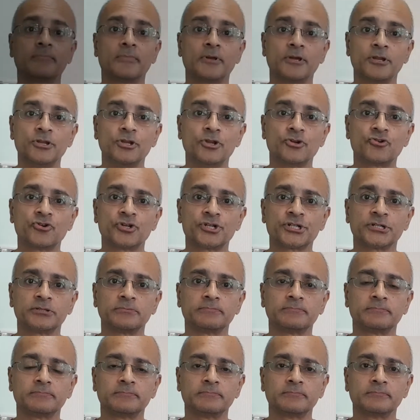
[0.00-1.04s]
Nutrition.
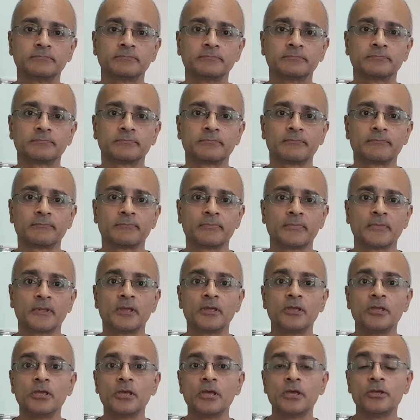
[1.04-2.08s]

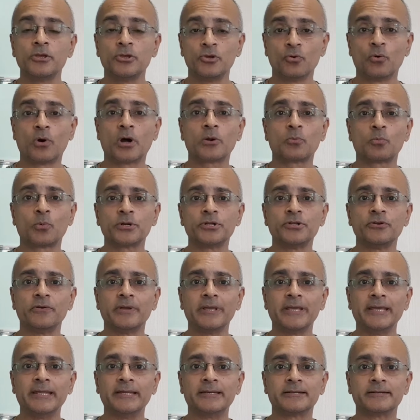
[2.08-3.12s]
You are what you
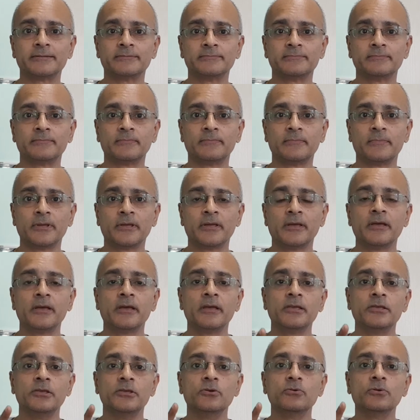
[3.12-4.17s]
eat.
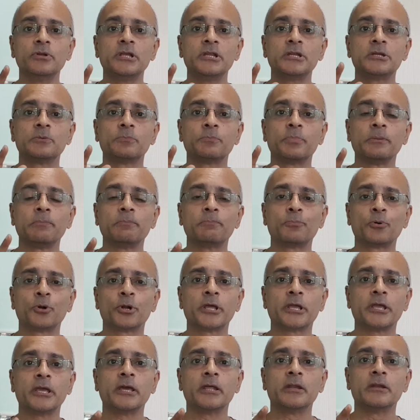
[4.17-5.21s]
You need to be
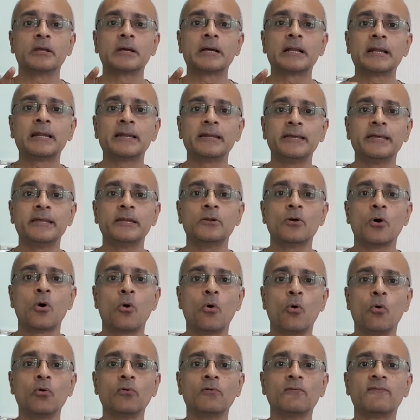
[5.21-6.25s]
putting in clean,
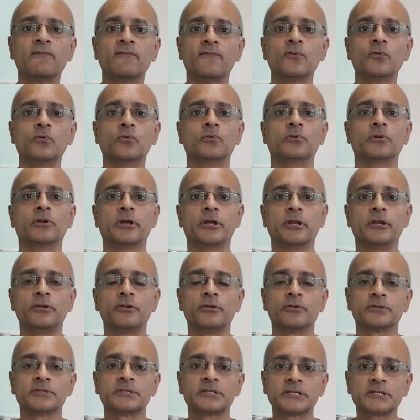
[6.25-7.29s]
whole food into
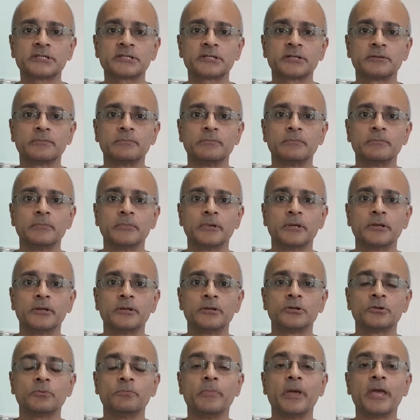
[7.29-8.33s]
your system
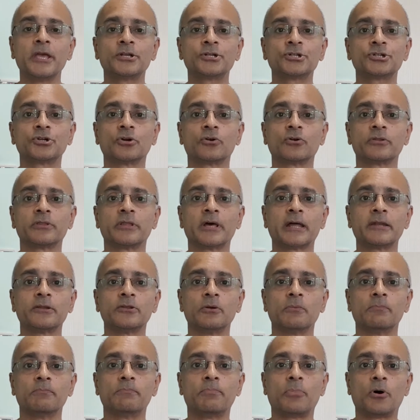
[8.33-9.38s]
to make sure that your
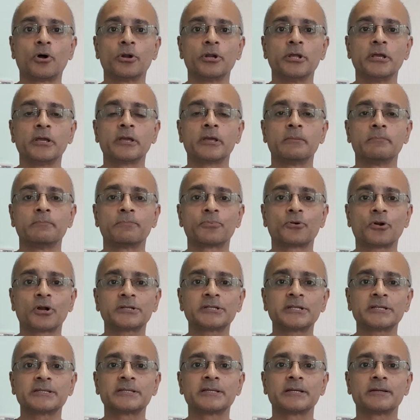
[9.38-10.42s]
body can
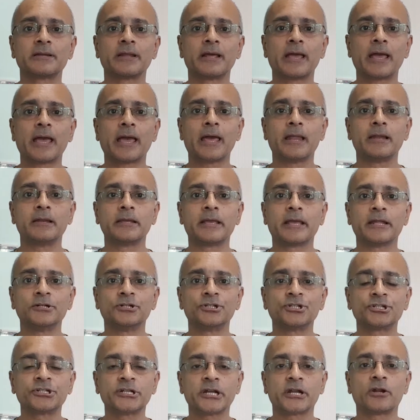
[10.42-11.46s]
process it and can
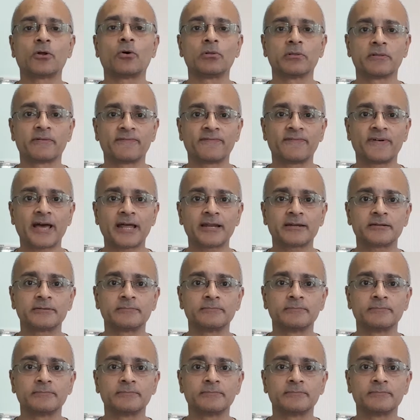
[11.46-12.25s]
shed all the fat.